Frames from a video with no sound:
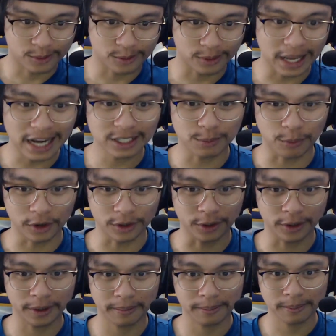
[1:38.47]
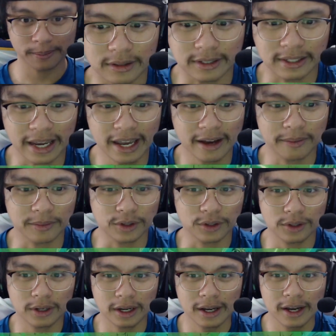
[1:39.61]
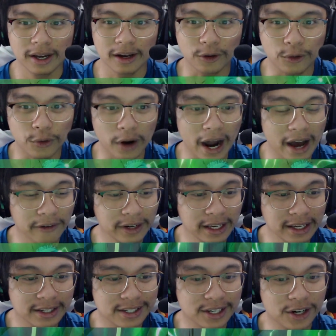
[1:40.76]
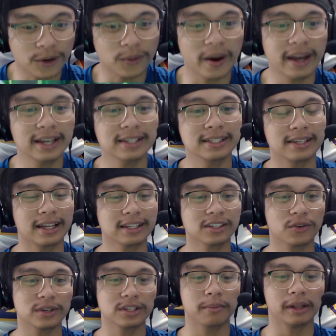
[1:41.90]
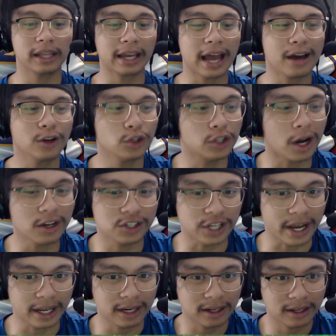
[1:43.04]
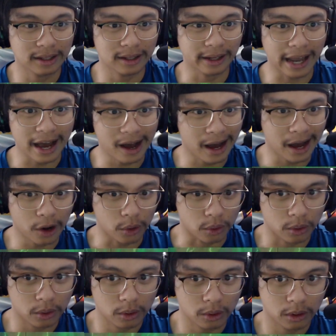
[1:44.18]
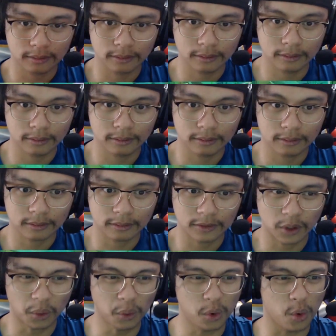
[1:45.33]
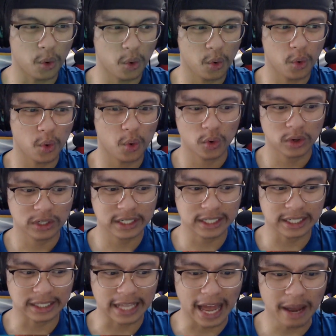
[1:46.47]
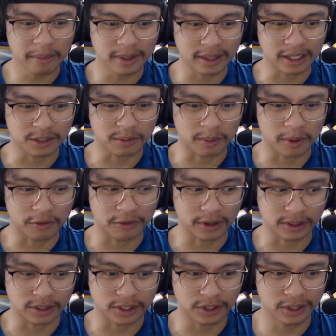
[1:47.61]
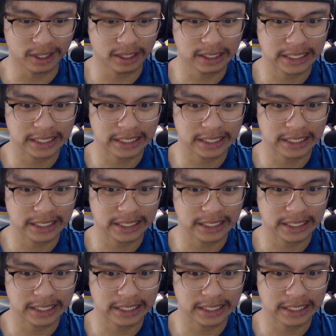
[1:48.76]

Relax, brother. Damn, dude. Gravity is crazy. That's crazy. Like, how do you dodge that? Like, how? How? Ooh, slamming these motherfuckers, dude.